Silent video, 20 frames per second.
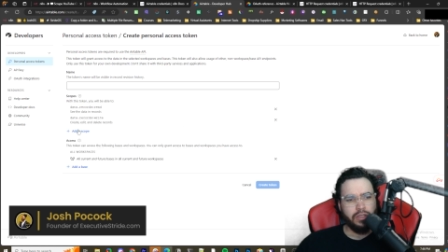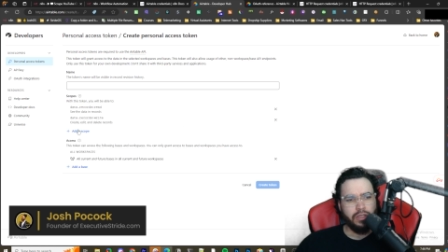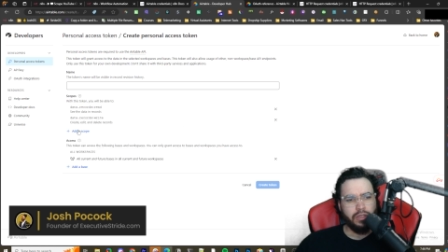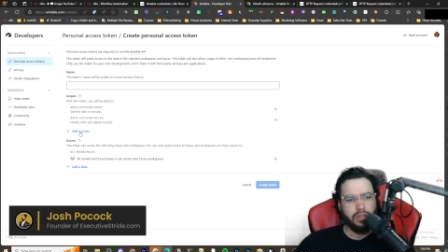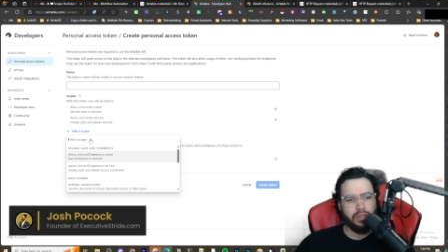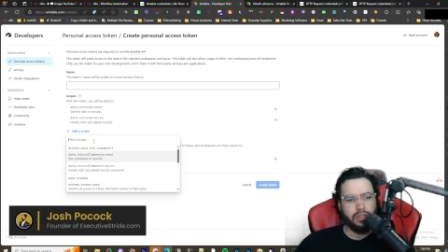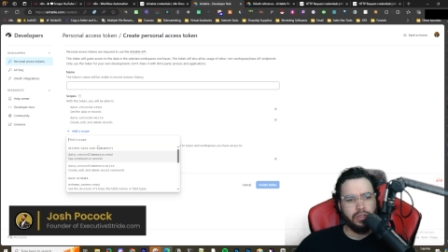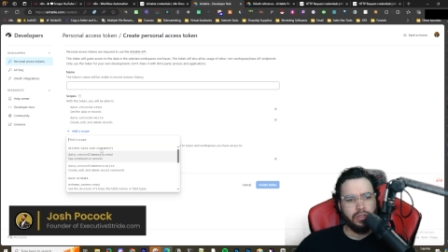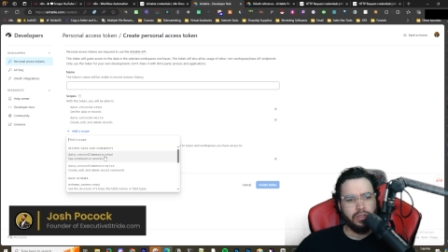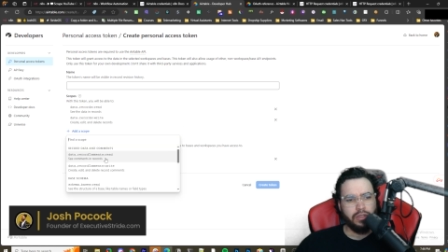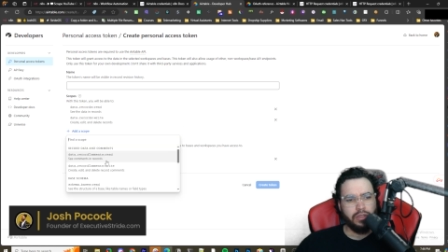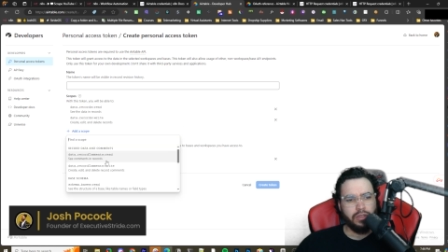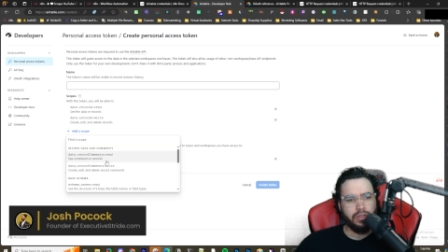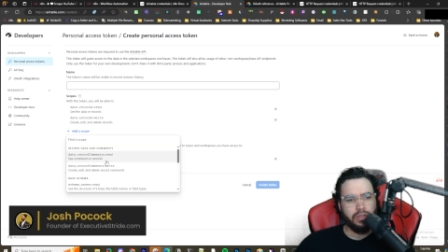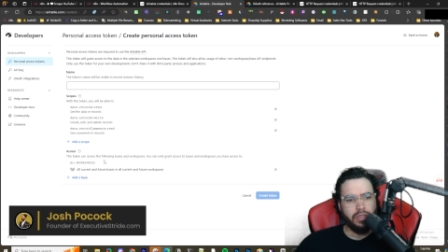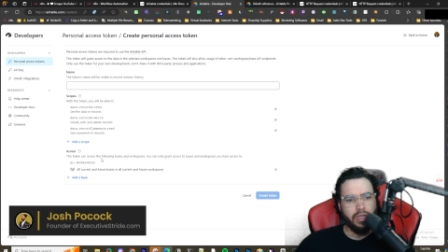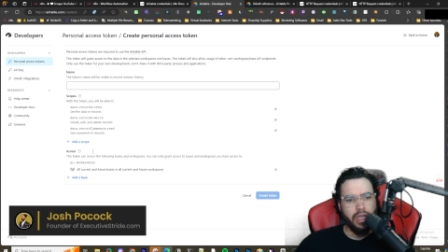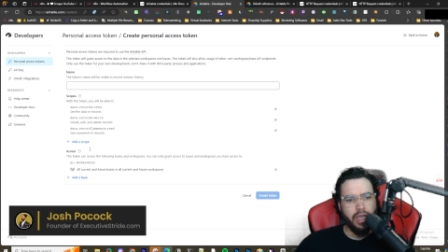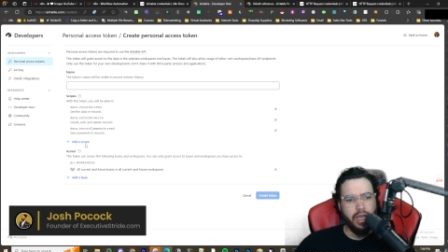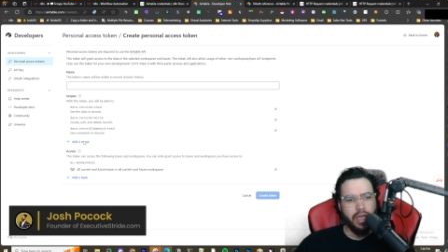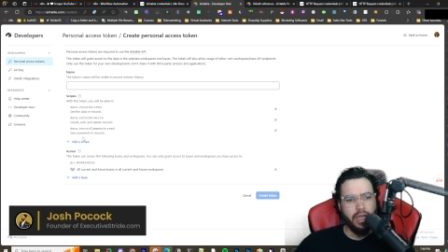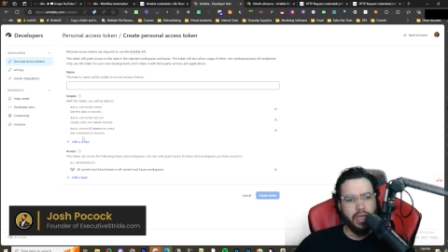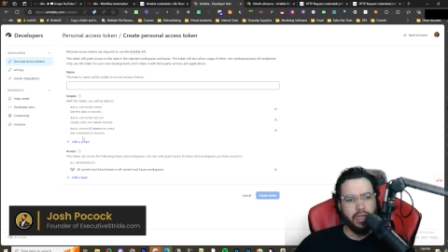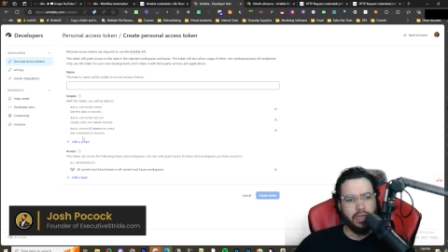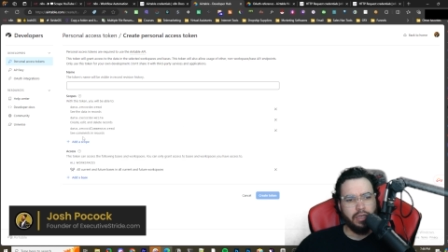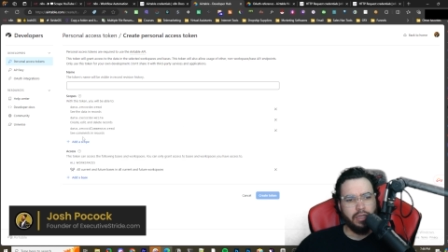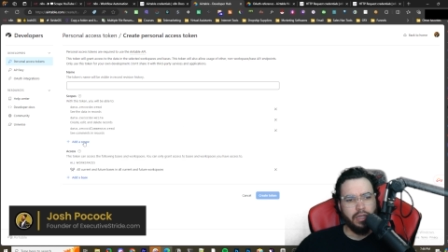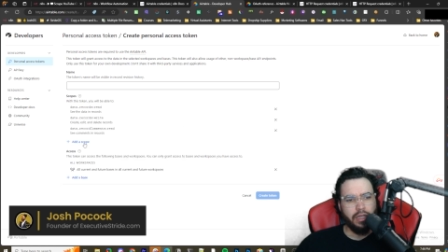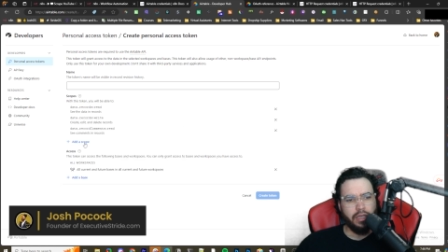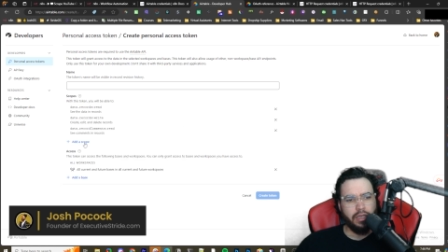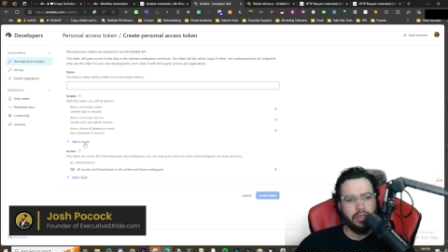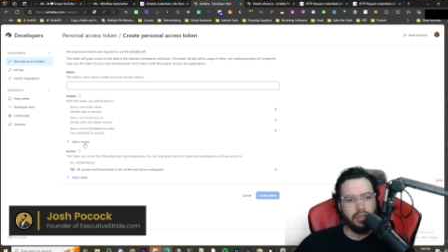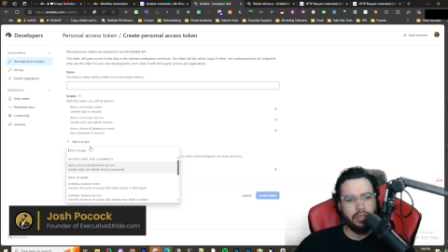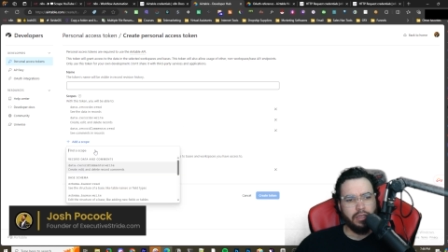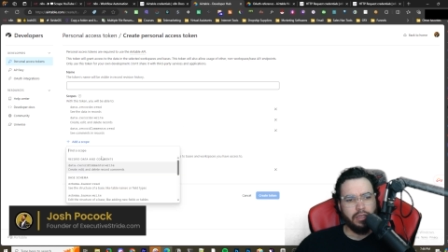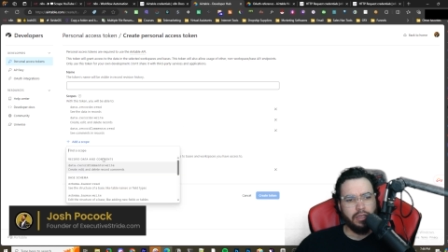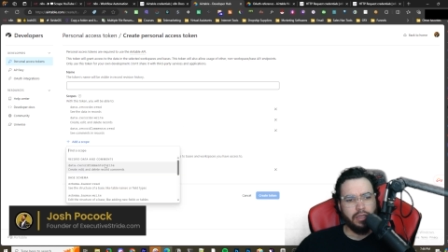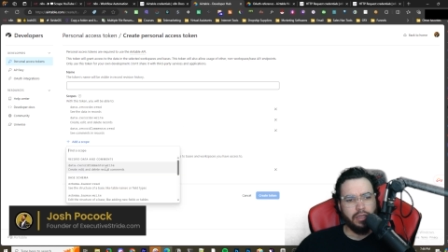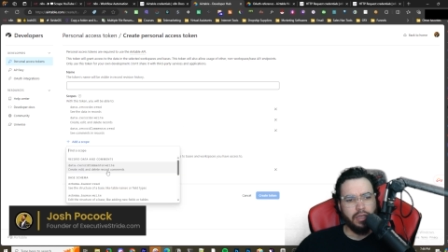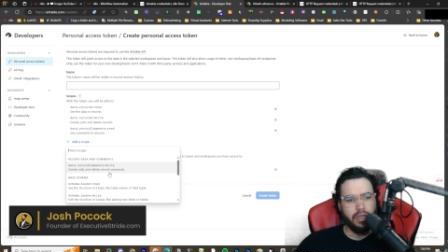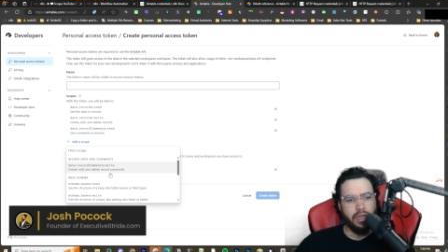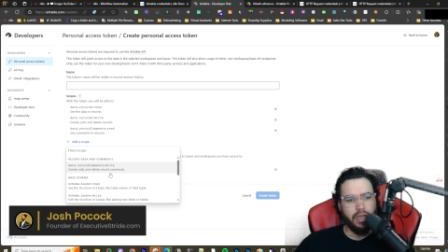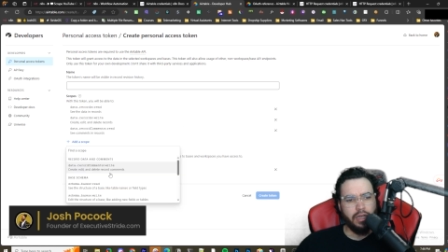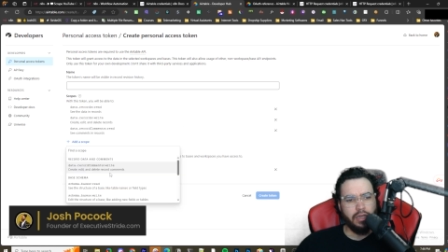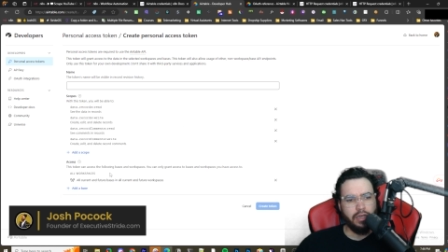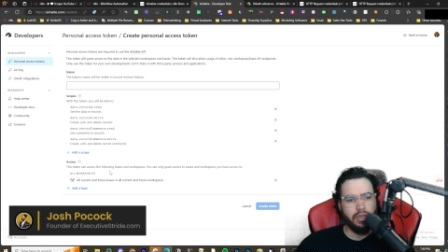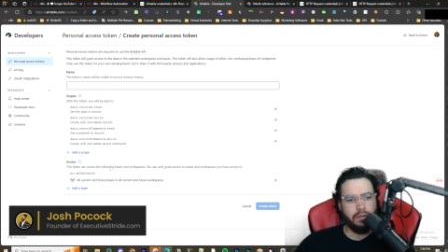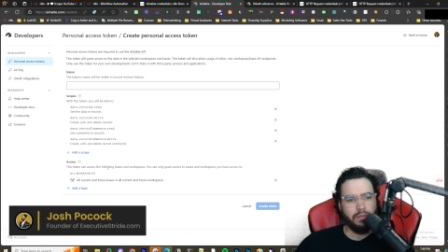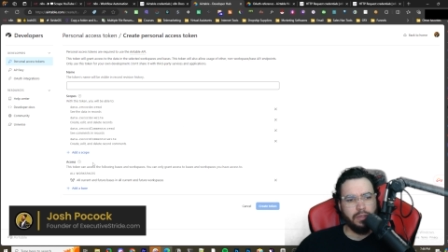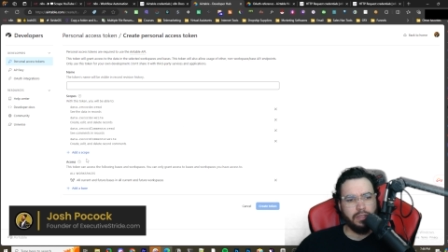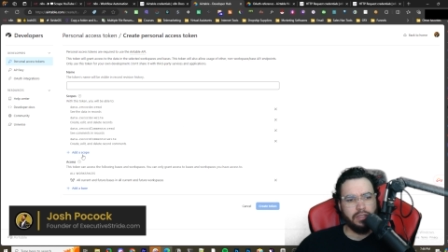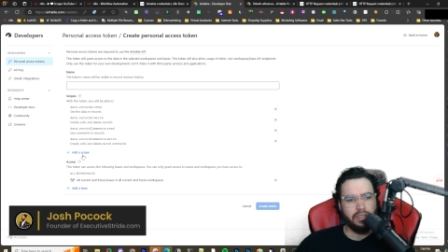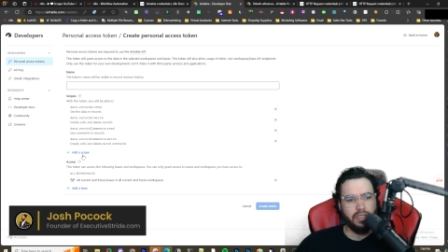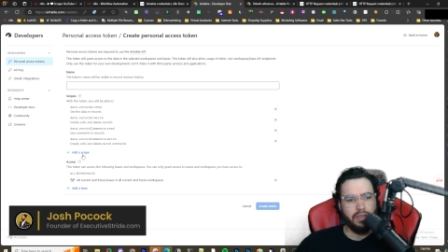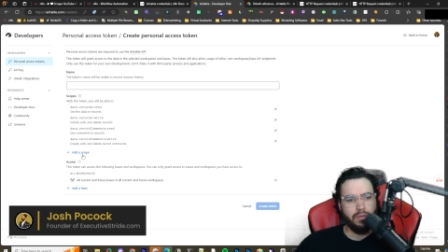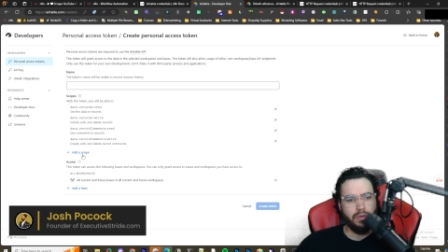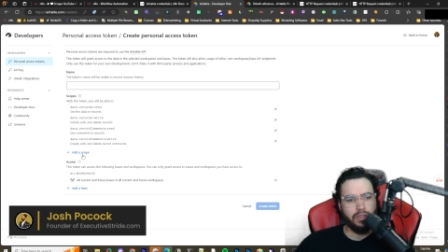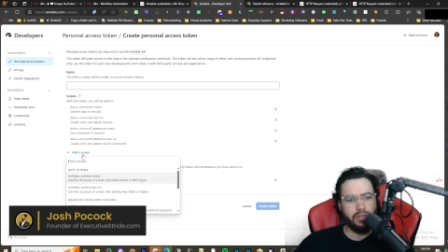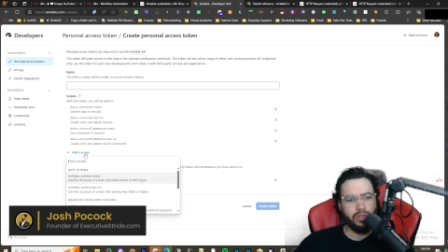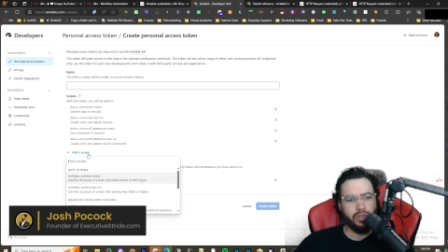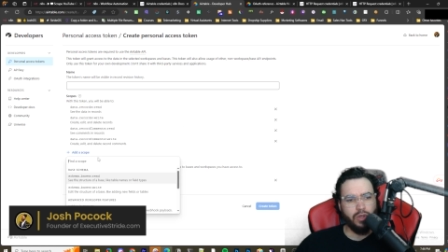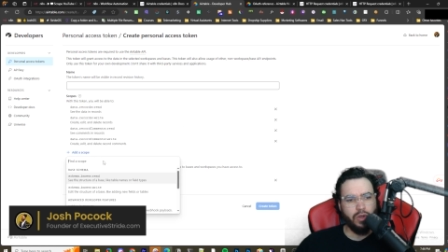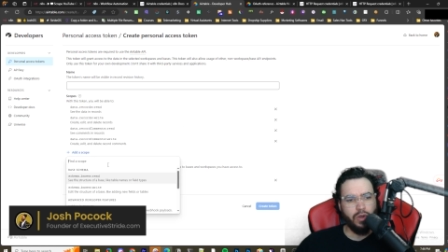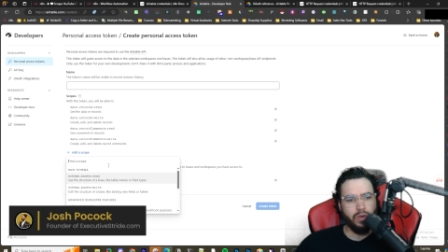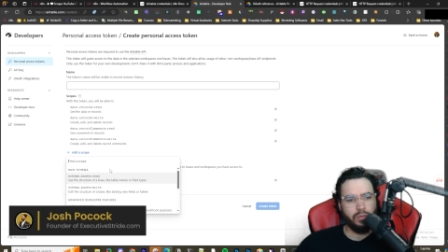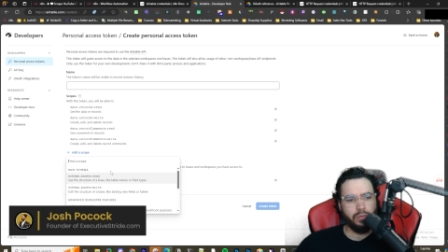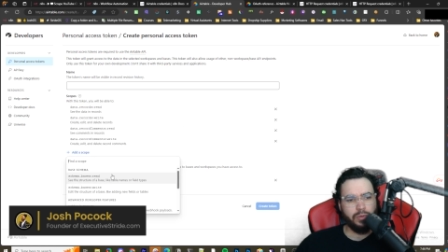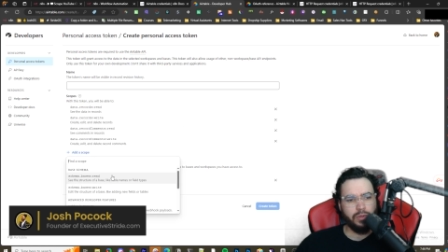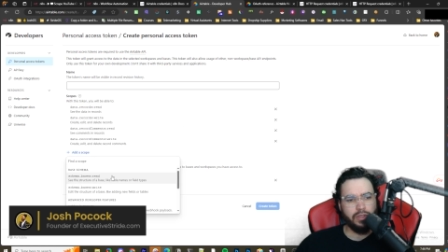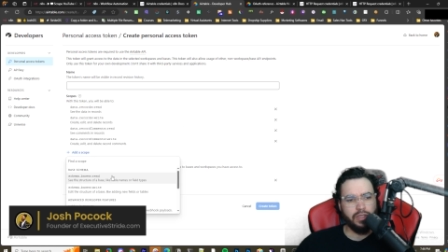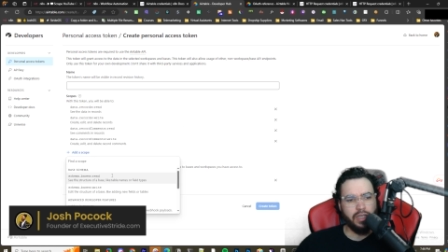I'll just add like, I didn't even see what scopes.